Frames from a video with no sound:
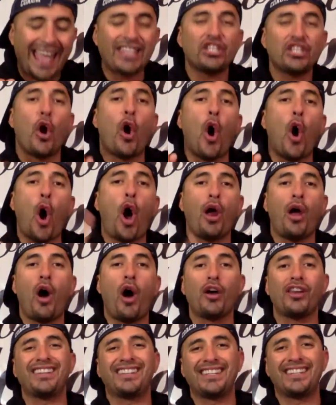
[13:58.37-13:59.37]

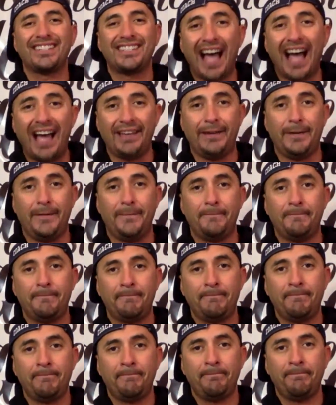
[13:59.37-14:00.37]
set your heart on a
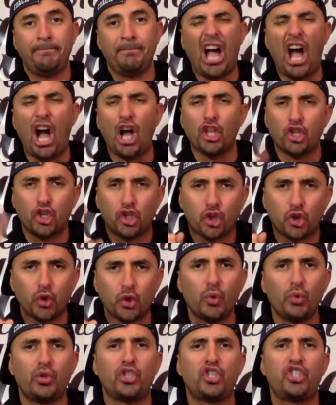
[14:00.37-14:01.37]
desire,
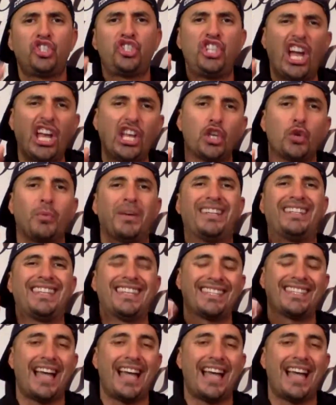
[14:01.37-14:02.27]
a true,